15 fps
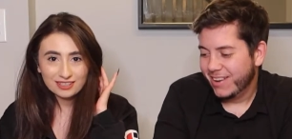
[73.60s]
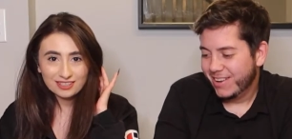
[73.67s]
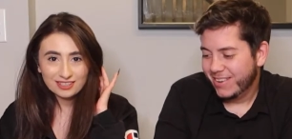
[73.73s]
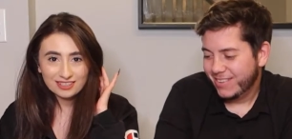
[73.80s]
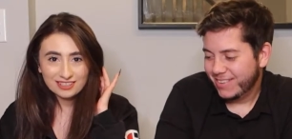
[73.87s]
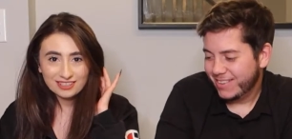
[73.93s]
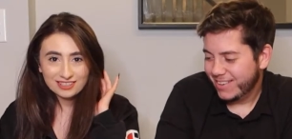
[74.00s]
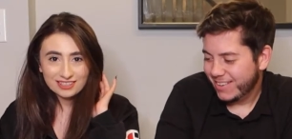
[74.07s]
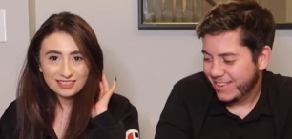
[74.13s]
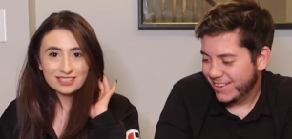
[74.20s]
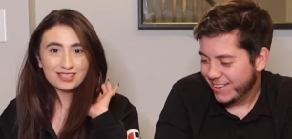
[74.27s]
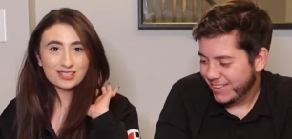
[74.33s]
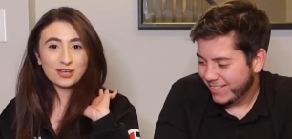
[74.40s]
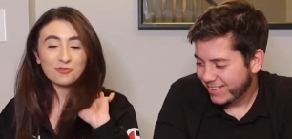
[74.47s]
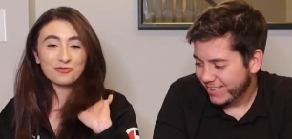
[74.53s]
Speaker 1: Oh
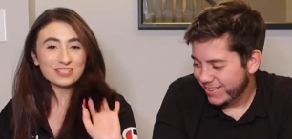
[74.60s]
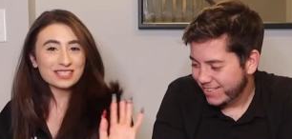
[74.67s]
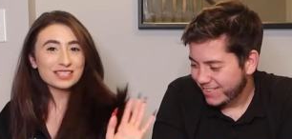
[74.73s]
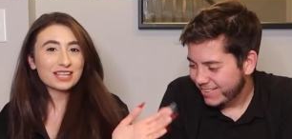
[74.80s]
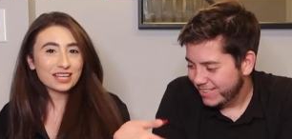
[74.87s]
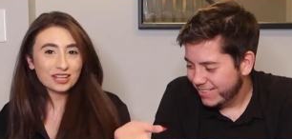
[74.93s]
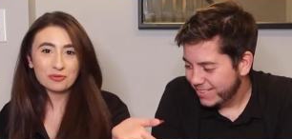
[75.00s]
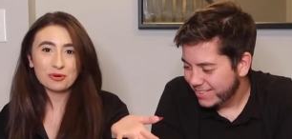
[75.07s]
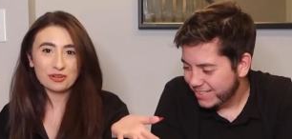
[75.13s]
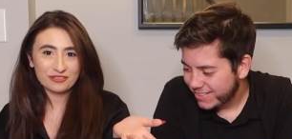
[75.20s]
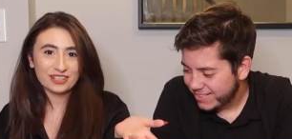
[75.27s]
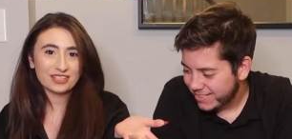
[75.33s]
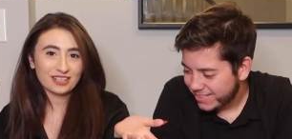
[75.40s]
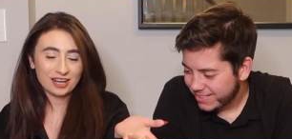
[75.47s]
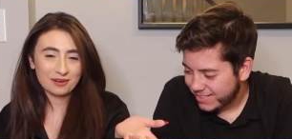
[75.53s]
no. So this is like the
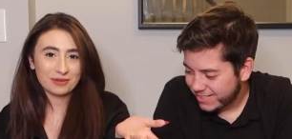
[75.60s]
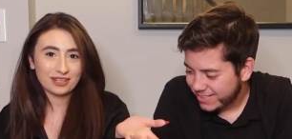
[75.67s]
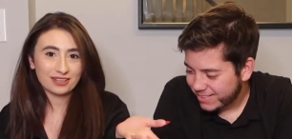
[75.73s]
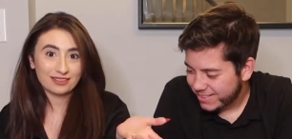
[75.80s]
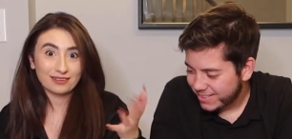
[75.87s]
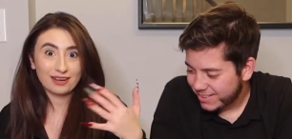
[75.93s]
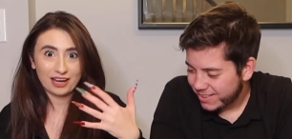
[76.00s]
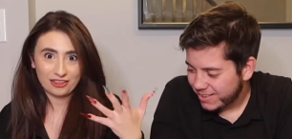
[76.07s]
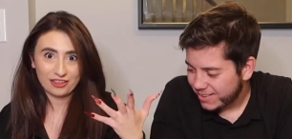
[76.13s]
perfect timing, I